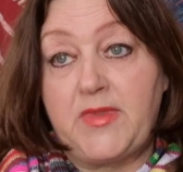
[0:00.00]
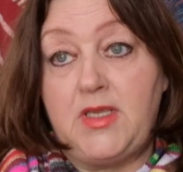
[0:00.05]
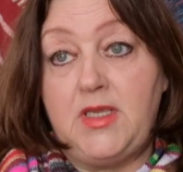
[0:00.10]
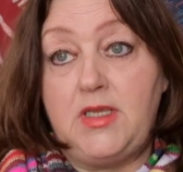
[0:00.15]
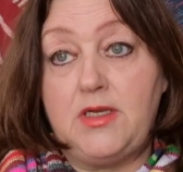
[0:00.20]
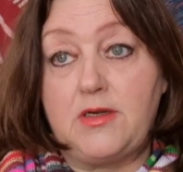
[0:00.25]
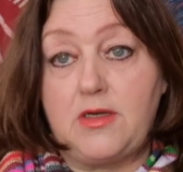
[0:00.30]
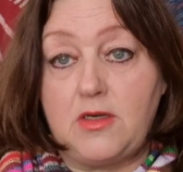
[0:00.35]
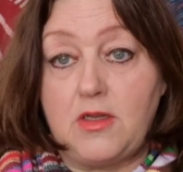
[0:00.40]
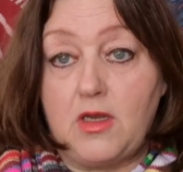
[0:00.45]

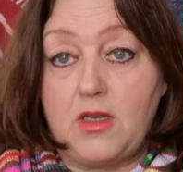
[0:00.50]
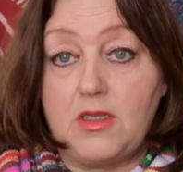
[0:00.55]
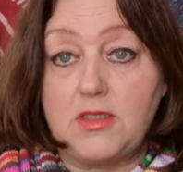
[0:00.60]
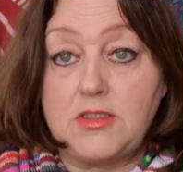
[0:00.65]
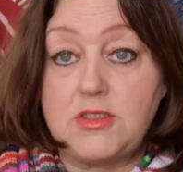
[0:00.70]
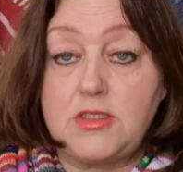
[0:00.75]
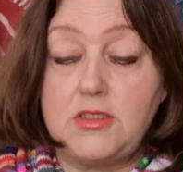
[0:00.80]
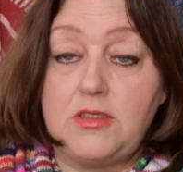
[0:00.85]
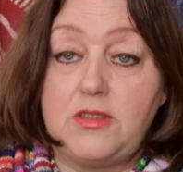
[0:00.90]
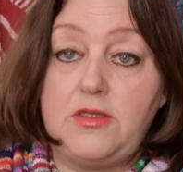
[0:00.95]
Here in
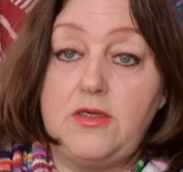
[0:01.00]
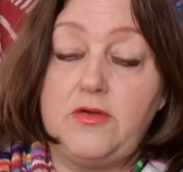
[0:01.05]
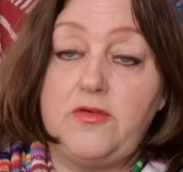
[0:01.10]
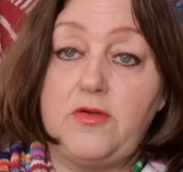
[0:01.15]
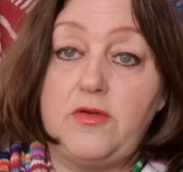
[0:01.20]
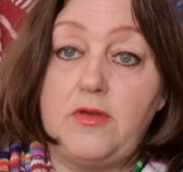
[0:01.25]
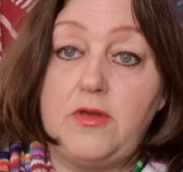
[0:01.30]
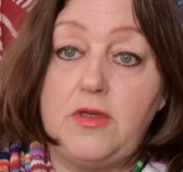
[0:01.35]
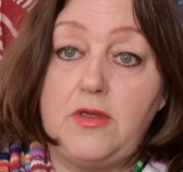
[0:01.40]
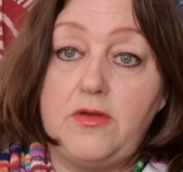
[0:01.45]
Holland,
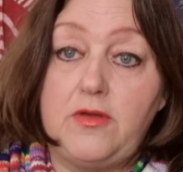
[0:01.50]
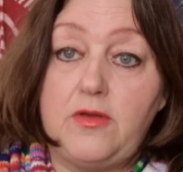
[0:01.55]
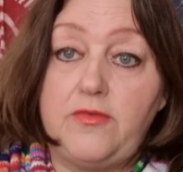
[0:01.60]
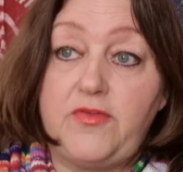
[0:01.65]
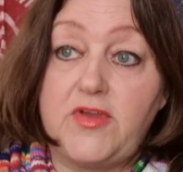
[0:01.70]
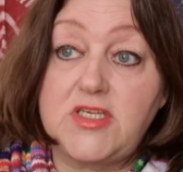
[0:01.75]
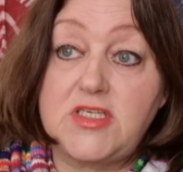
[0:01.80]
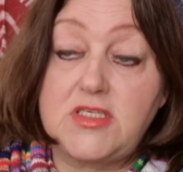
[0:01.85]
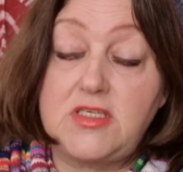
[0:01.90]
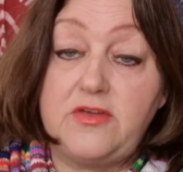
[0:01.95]
the
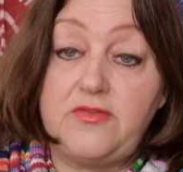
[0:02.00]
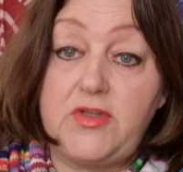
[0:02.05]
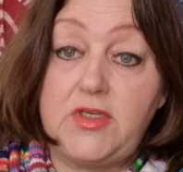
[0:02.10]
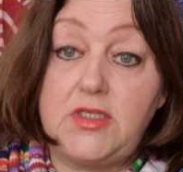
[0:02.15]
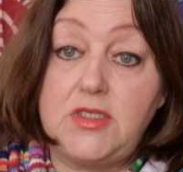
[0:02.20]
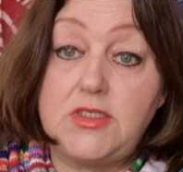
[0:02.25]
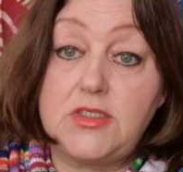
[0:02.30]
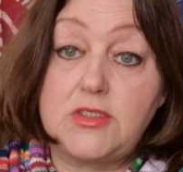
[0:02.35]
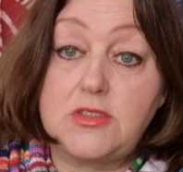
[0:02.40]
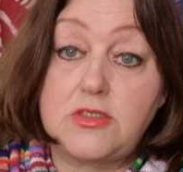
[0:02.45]

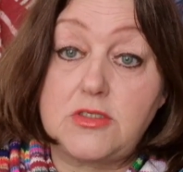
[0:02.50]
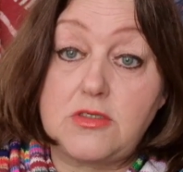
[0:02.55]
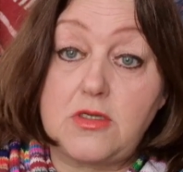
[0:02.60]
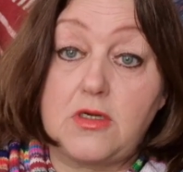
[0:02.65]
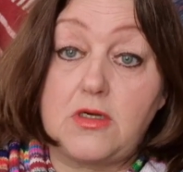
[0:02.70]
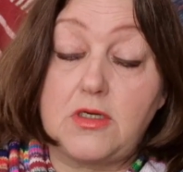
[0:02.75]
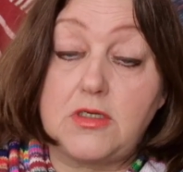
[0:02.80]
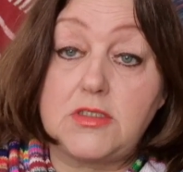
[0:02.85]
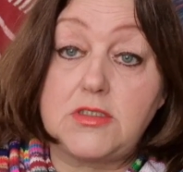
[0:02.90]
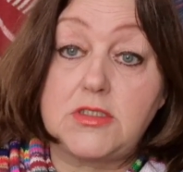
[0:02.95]
festivities
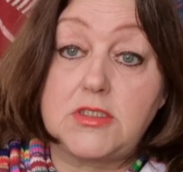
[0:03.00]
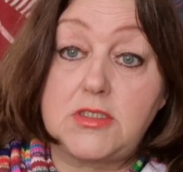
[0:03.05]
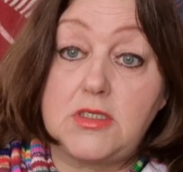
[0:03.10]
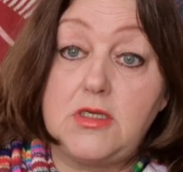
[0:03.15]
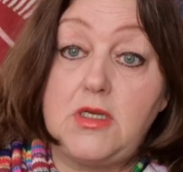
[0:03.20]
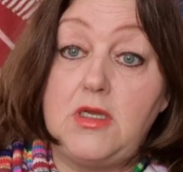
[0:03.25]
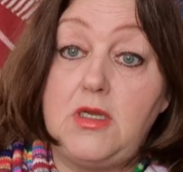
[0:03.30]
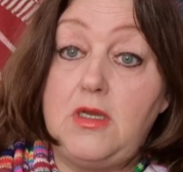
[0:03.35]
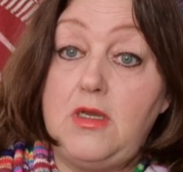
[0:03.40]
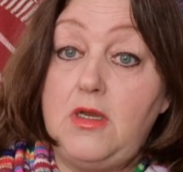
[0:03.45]
start
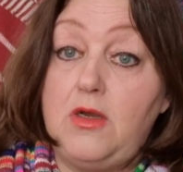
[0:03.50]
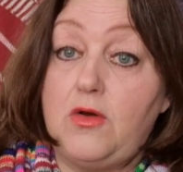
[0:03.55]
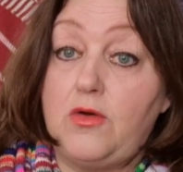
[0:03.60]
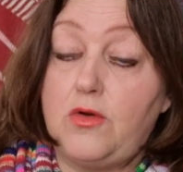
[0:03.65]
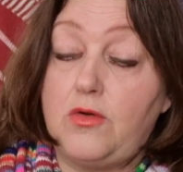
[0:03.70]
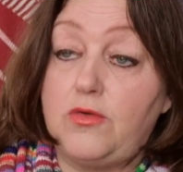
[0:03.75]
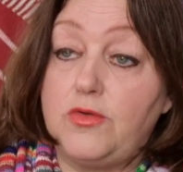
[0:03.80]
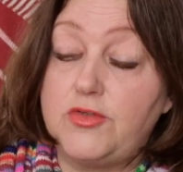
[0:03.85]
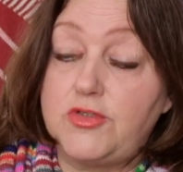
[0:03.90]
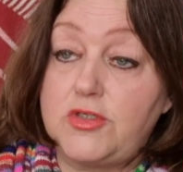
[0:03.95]

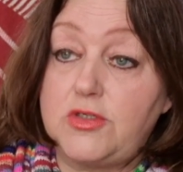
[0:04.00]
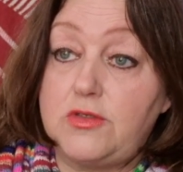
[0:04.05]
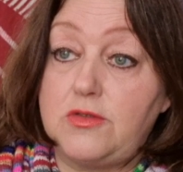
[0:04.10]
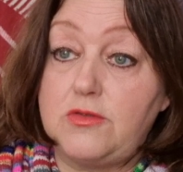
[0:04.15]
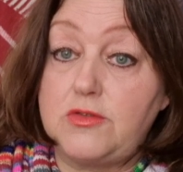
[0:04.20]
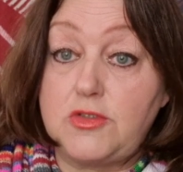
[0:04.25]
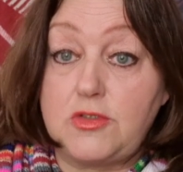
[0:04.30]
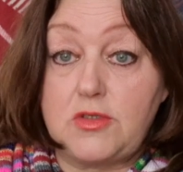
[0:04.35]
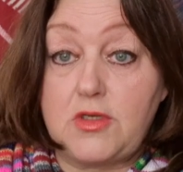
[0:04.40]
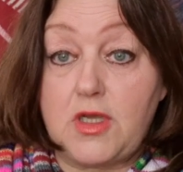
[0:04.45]

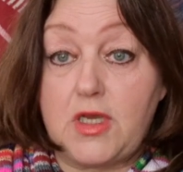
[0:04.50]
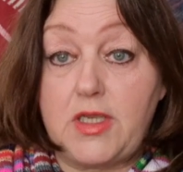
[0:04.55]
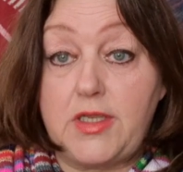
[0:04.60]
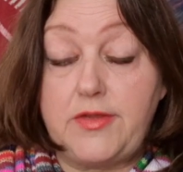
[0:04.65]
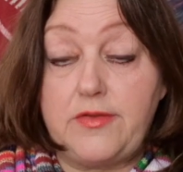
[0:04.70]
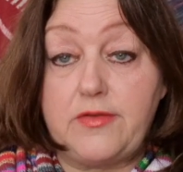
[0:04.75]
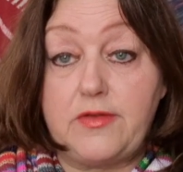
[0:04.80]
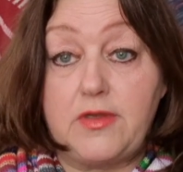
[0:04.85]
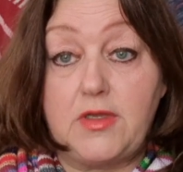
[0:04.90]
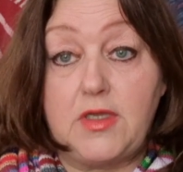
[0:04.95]
also
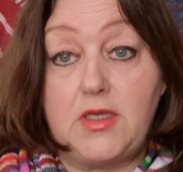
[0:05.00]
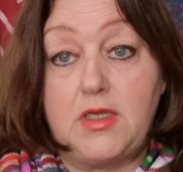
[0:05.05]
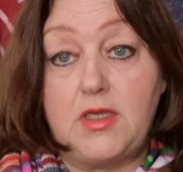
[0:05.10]
tonight,